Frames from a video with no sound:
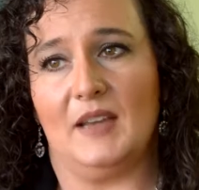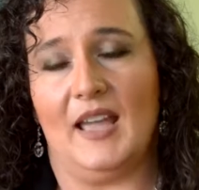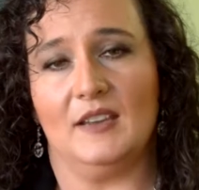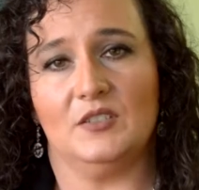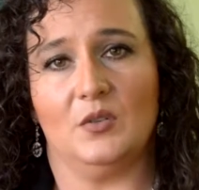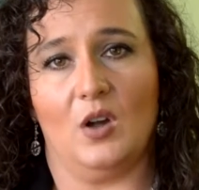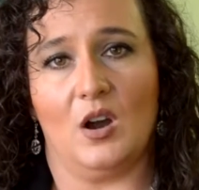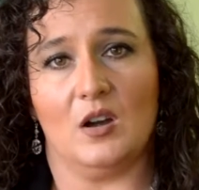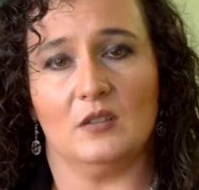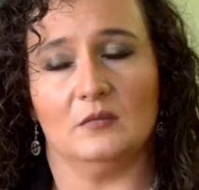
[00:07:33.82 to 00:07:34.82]
been added to
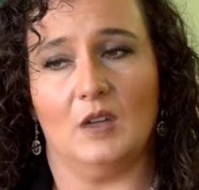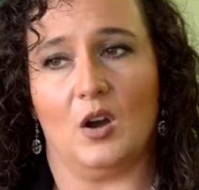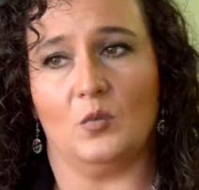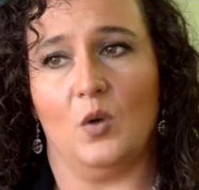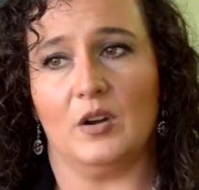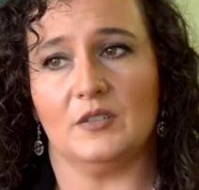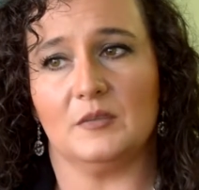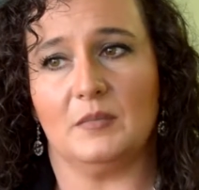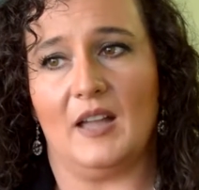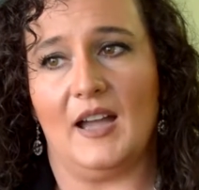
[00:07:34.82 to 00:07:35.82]
our water
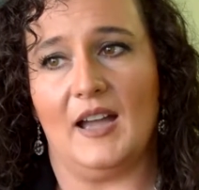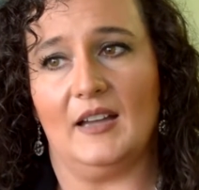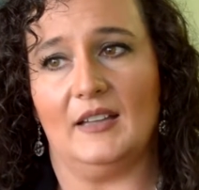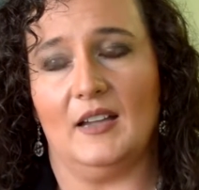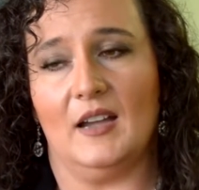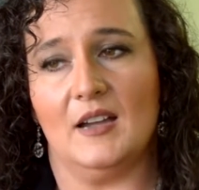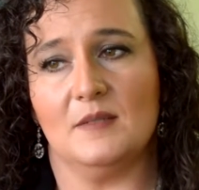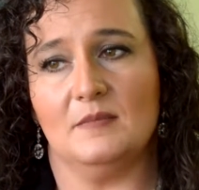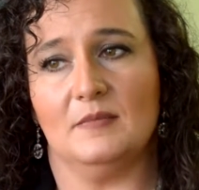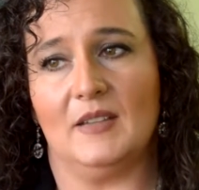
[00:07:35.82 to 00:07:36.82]
supply,
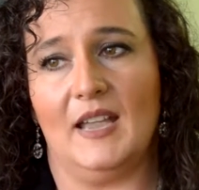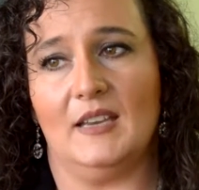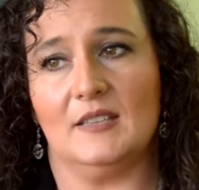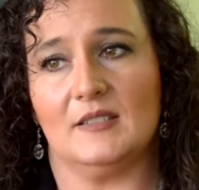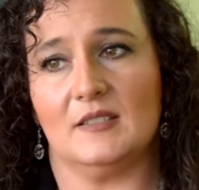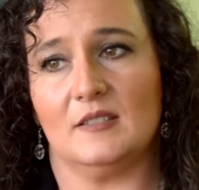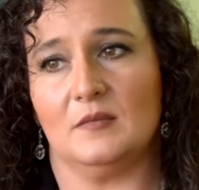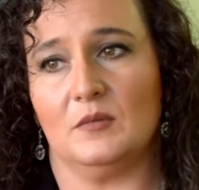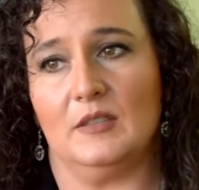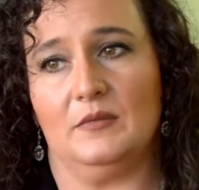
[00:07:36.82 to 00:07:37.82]
and
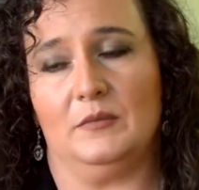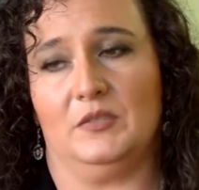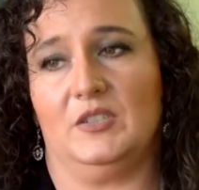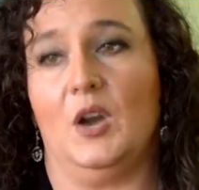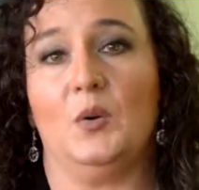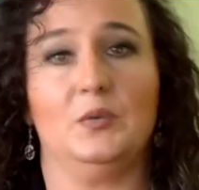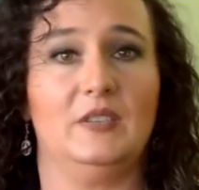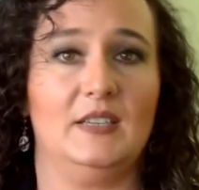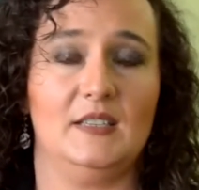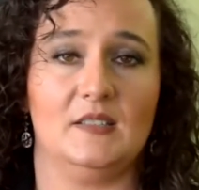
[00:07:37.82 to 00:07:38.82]
it's
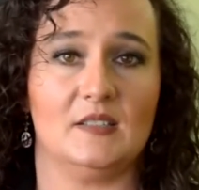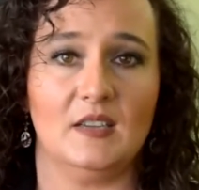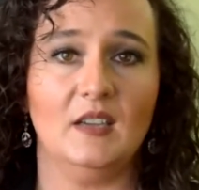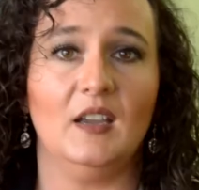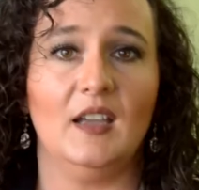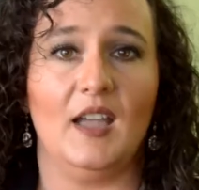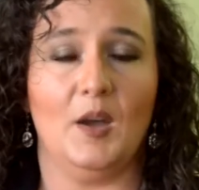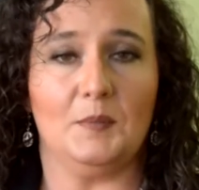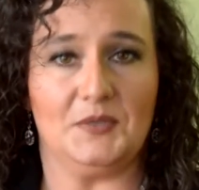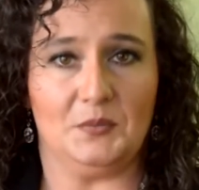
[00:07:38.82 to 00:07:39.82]
told that it
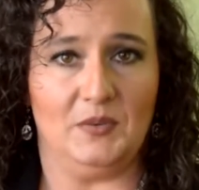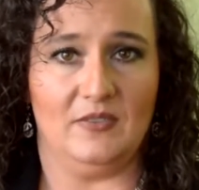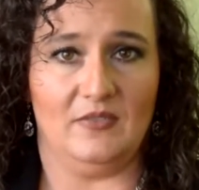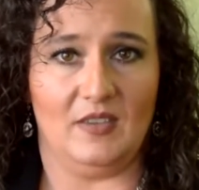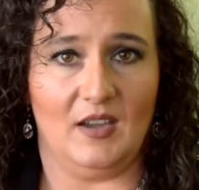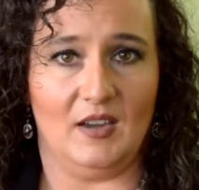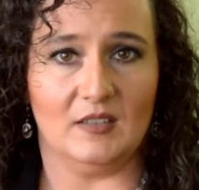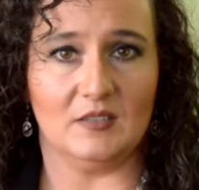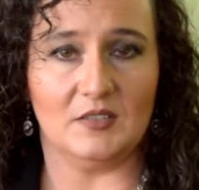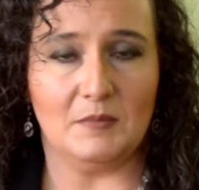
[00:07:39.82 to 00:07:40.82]
helps with
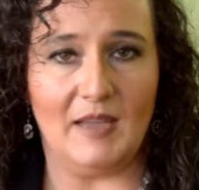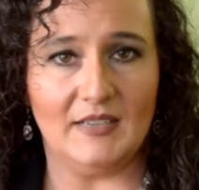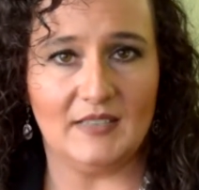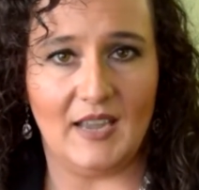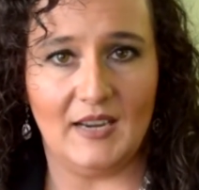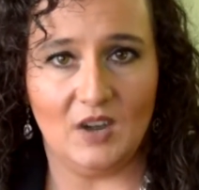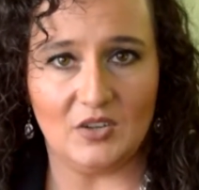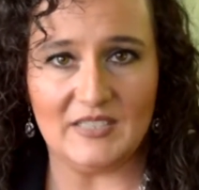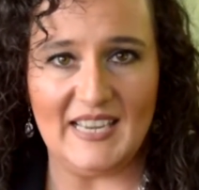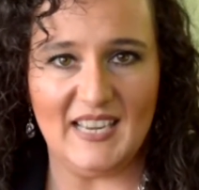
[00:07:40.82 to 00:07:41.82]
to maintain
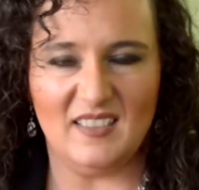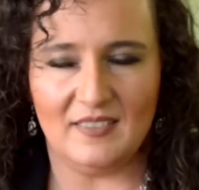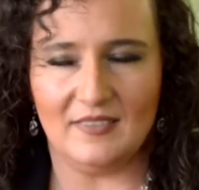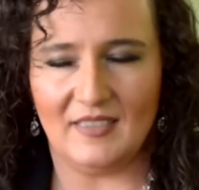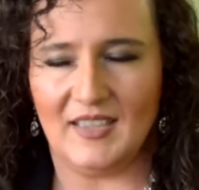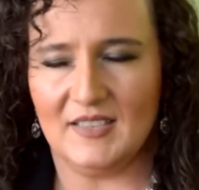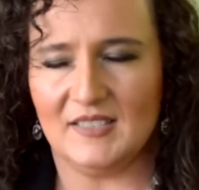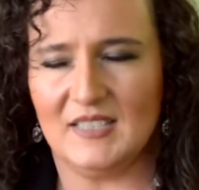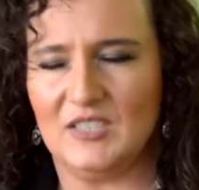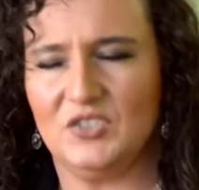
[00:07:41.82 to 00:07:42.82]
our teeth and
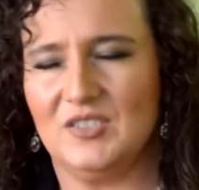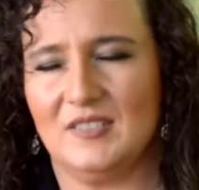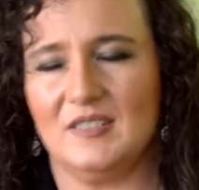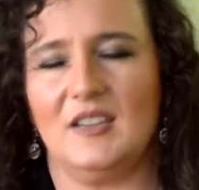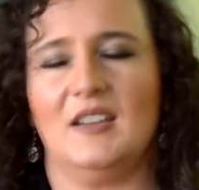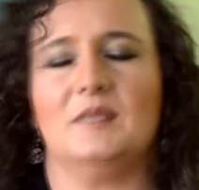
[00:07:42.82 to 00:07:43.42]
things, and it's just